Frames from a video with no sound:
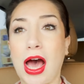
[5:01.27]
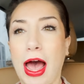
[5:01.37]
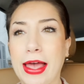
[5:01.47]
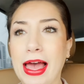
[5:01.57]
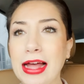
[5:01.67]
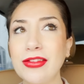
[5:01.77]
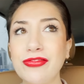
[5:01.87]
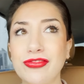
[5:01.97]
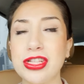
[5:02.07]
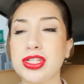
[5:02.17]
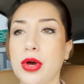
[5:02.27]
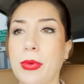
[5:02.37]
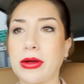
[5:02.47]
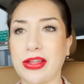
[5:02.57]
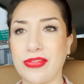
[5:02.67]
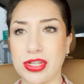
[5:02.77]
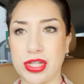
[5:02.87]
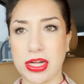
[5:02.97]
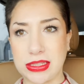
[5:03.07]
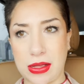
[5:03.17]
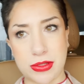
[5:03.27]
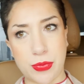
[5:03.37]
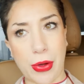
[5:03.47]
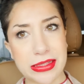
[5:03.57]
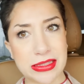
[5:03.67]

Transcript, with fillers: I had a video about aviation exams, but it's